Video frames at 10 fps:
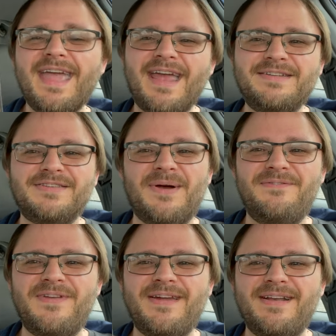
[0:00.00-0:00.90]
And so I
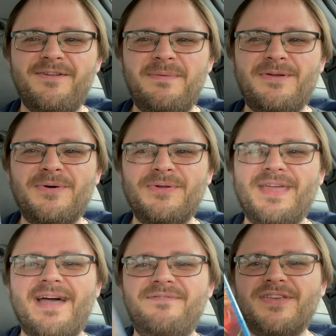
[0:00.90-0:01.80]
figured it'd be cool
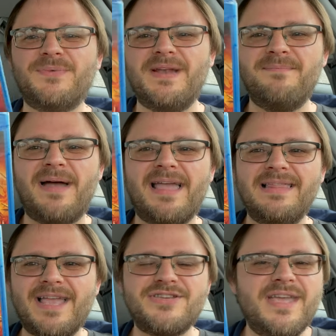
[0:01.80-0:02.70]
to have this one in my
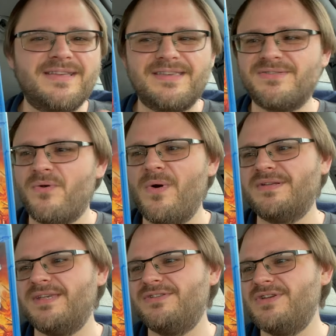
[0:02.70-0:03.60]
collection because this, of course, is